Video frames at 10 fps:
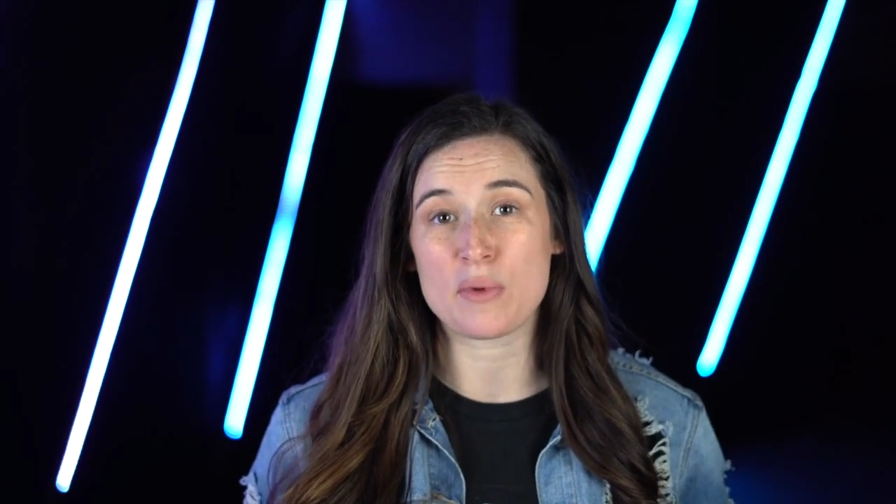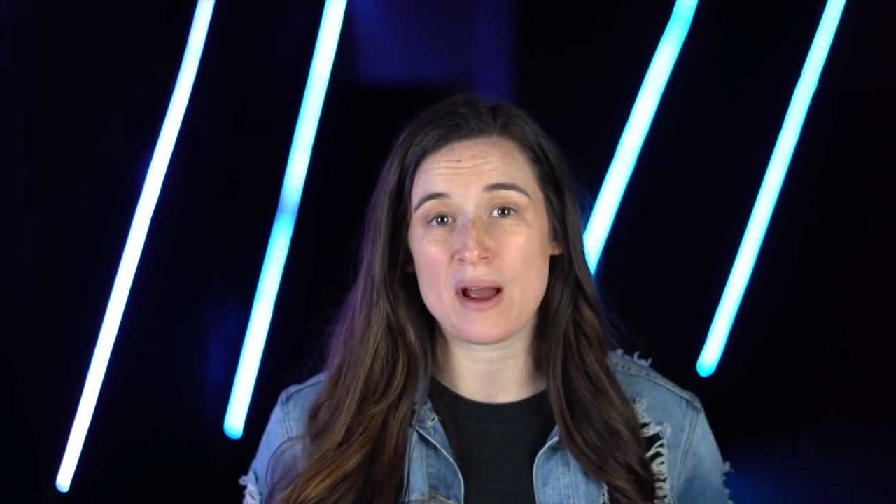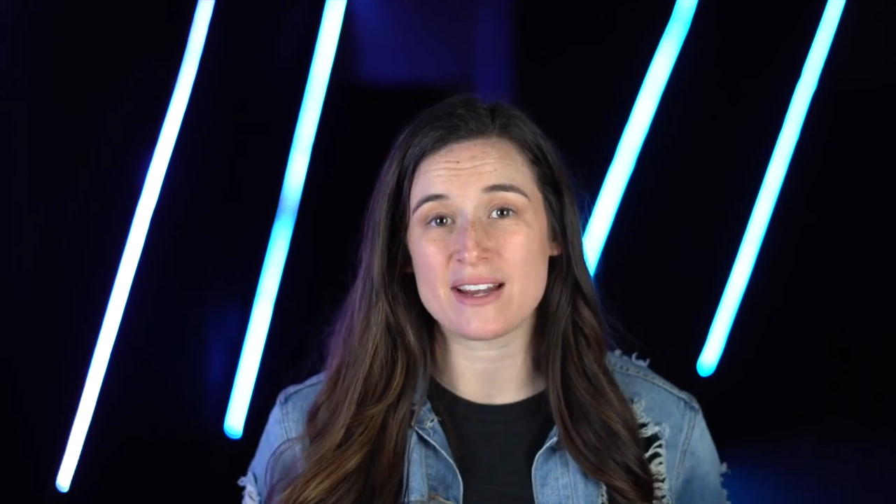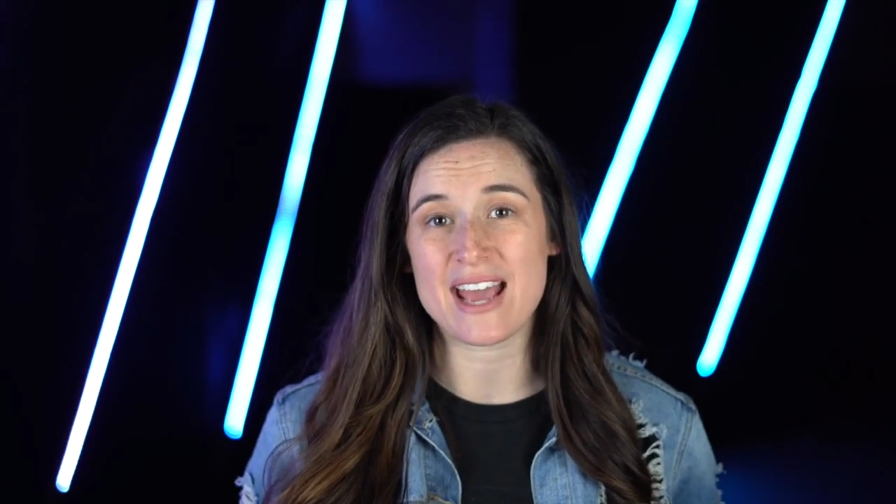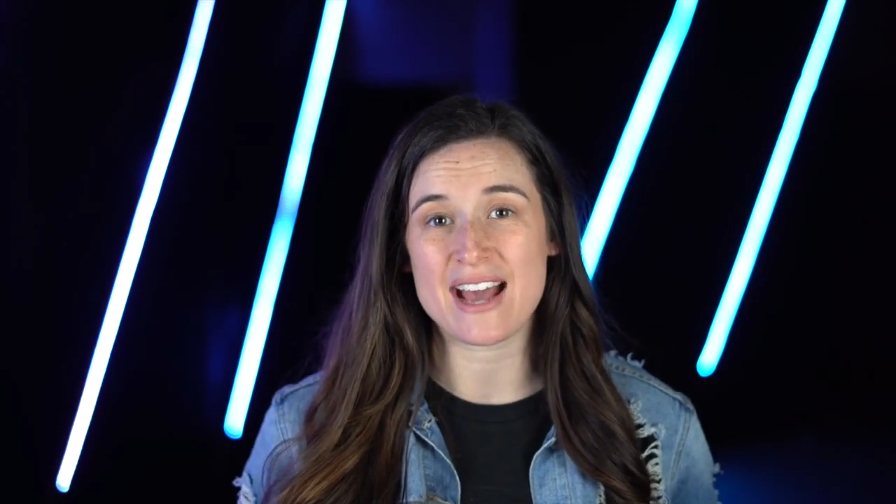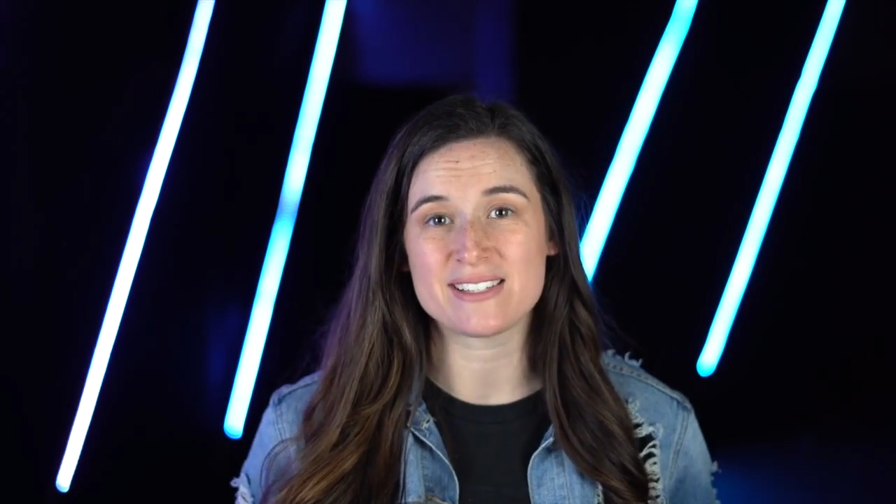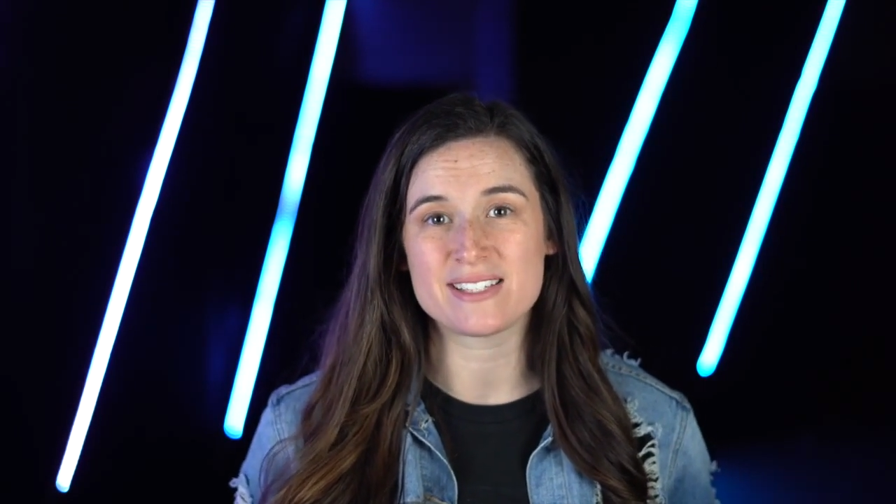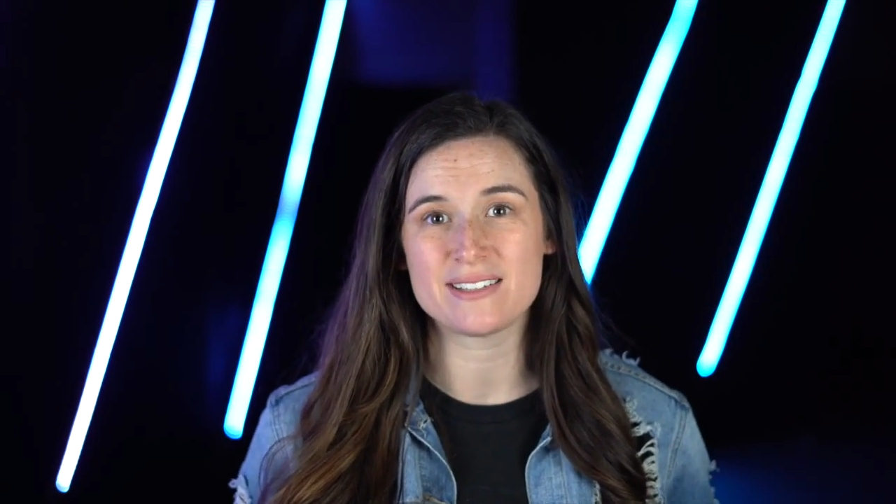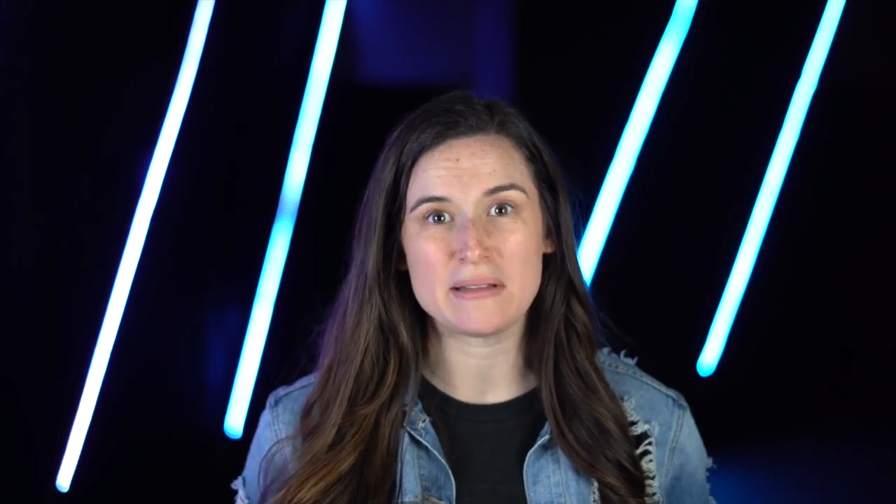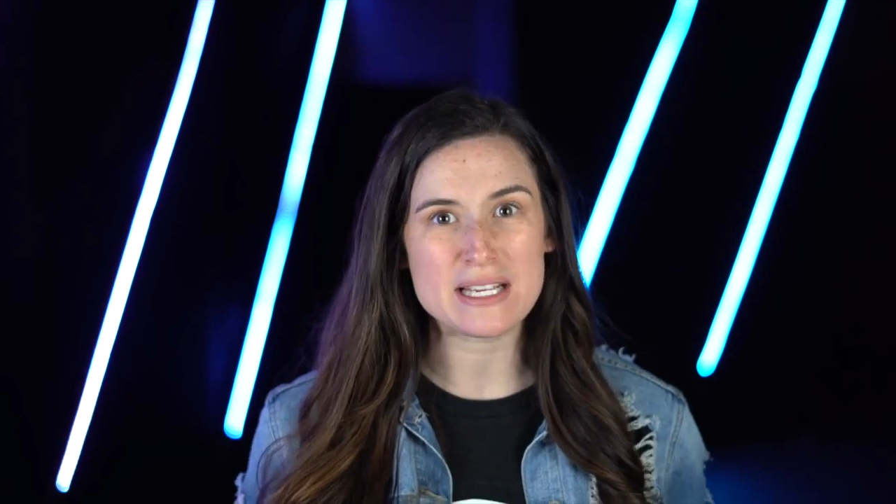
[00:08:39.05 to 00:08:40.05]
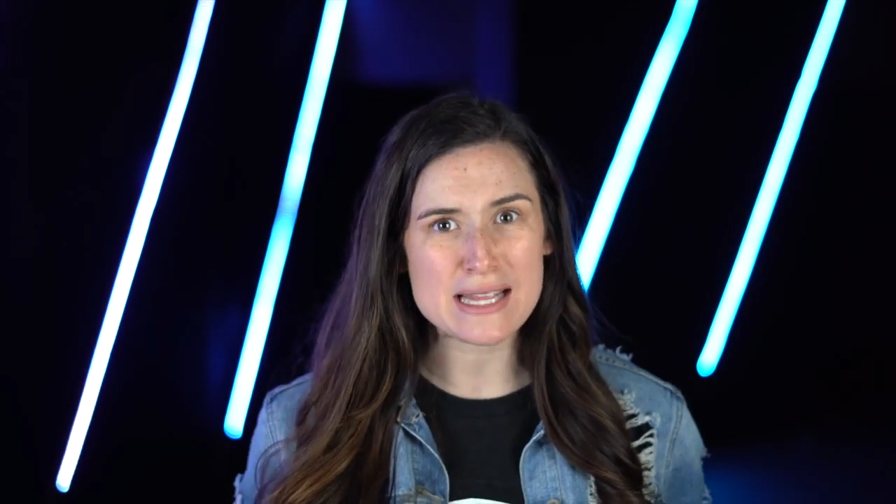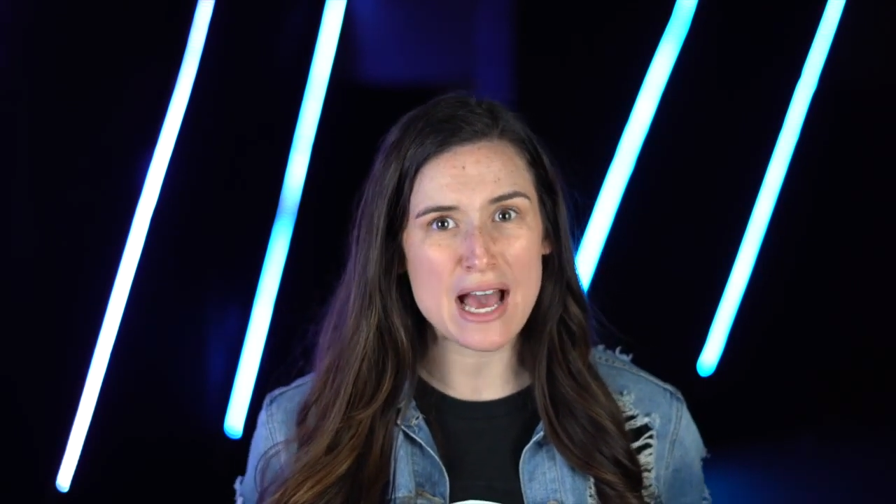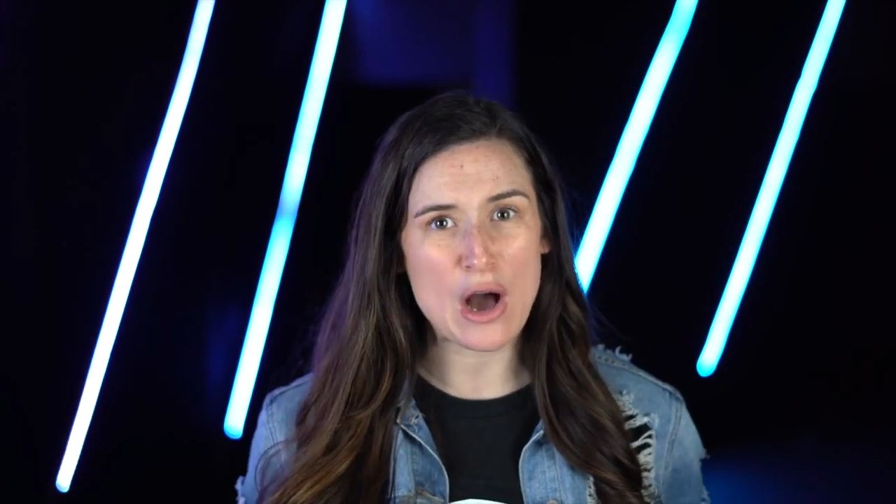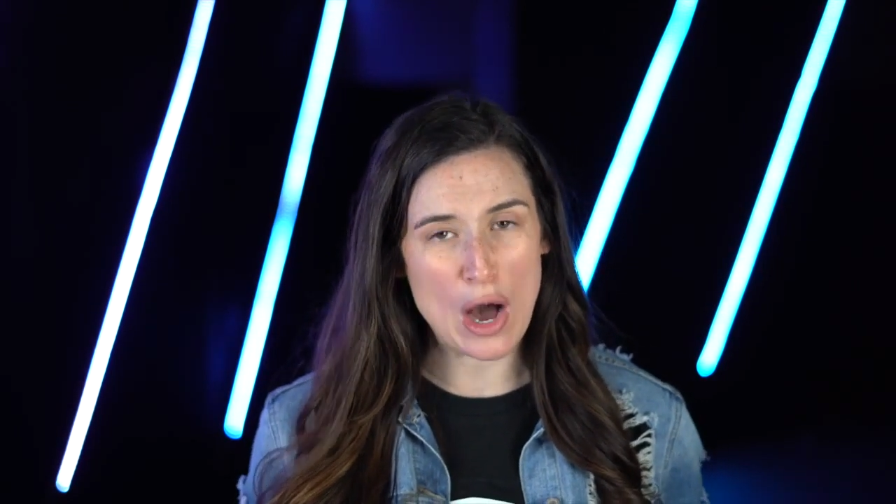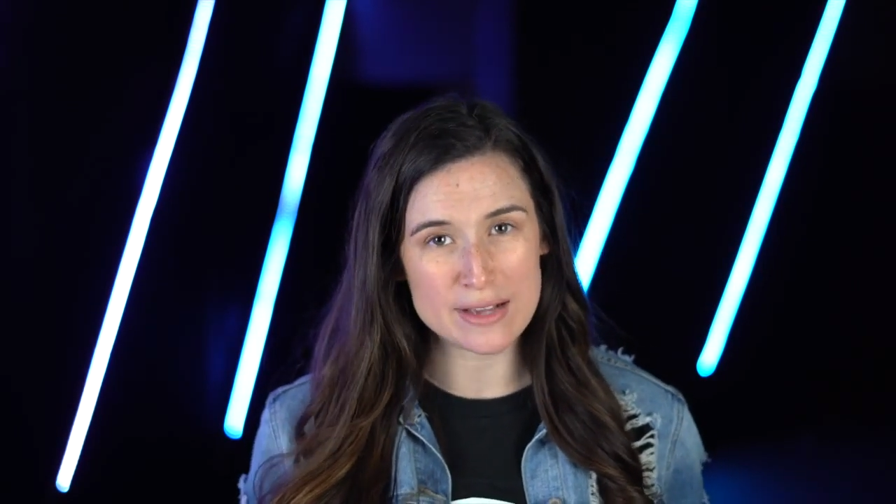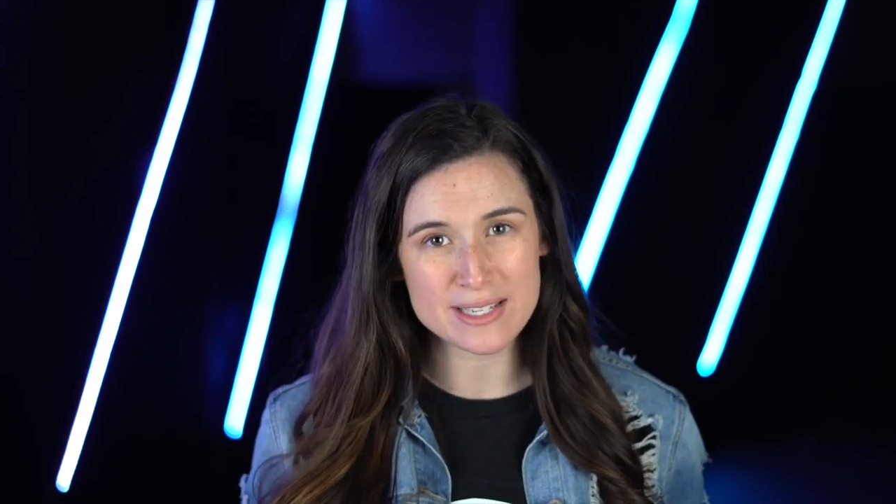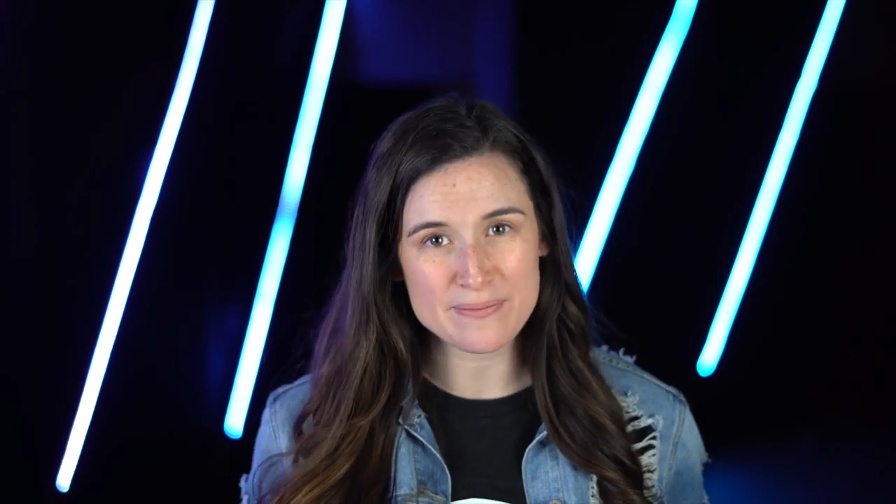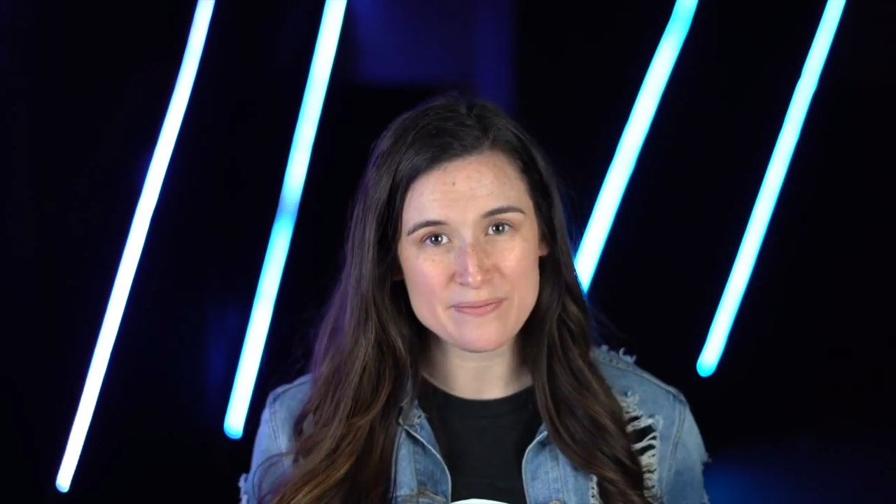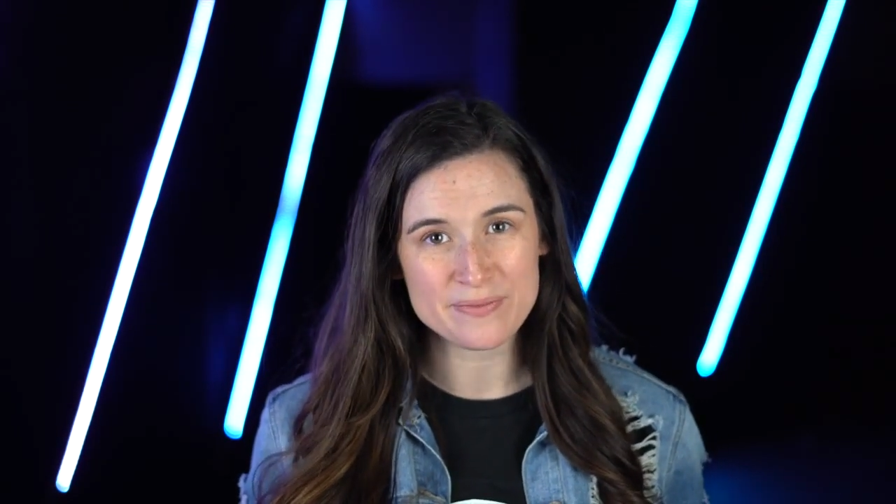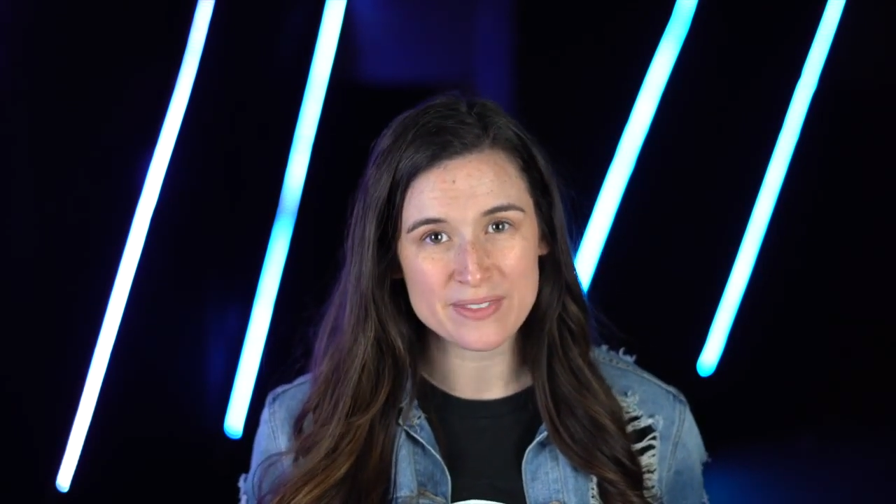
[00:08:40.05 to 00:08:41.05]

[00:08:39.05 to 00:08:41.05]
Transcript: broadcast. Isn't that awesome?